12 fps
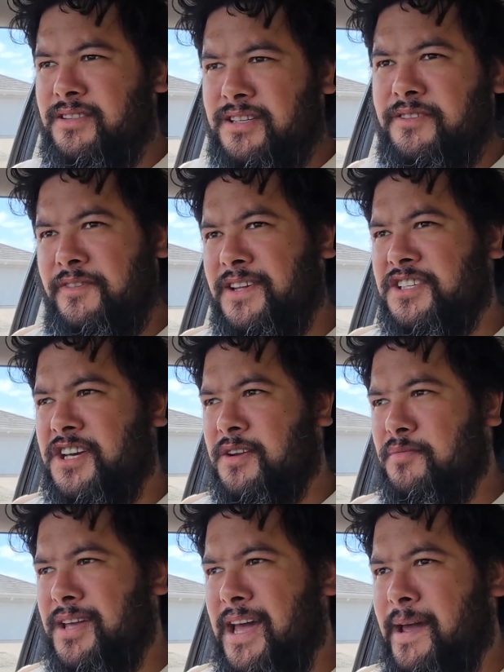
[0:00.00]
this event's going to
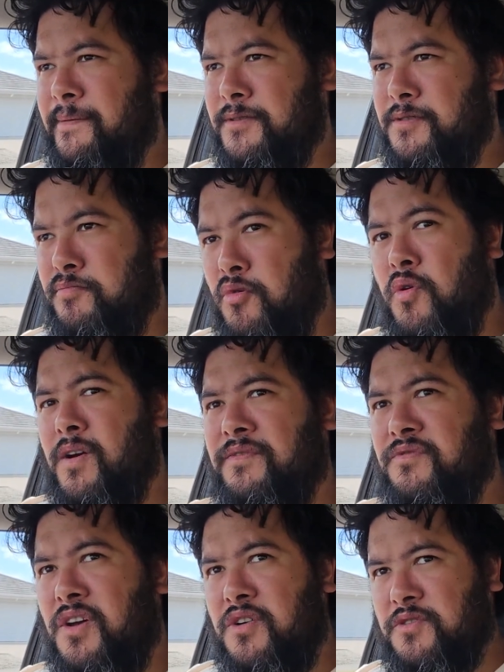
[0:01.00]
be aimed more
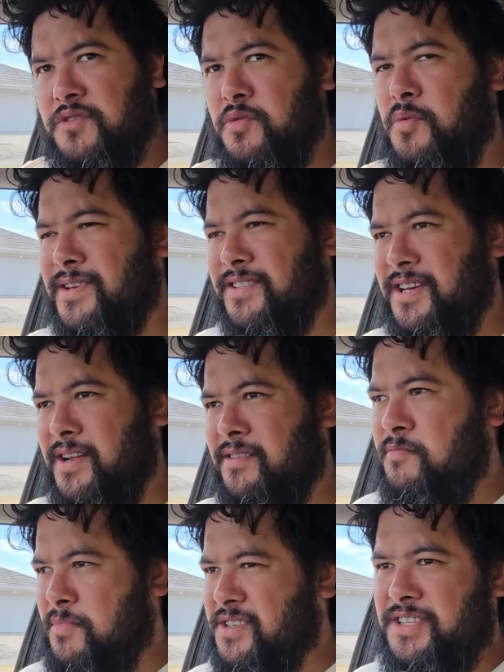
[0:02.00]
at those, the ones that
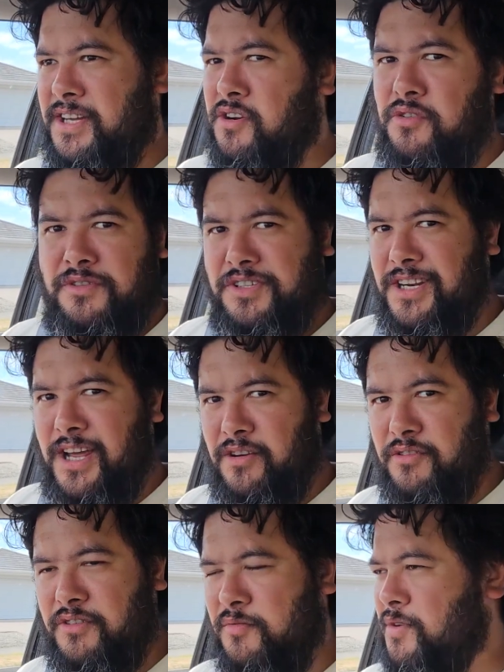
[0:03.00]
missed out on
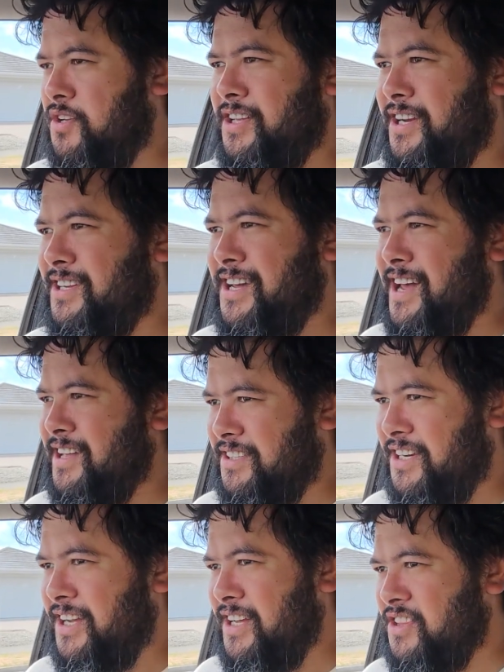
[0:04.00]
Slackoth Community Day and
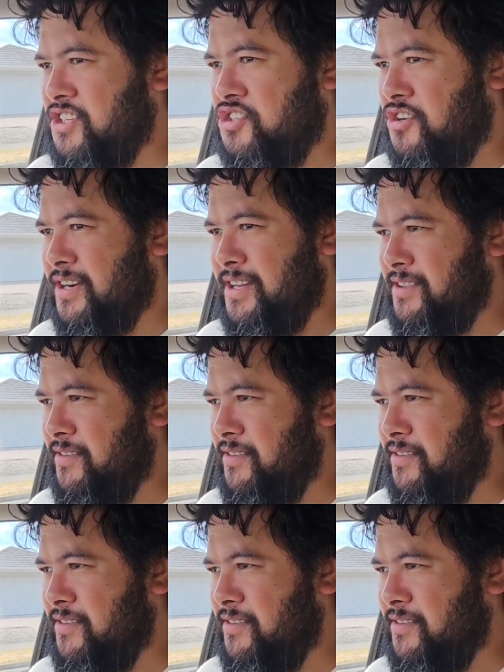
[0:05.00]
didn't get the shiny.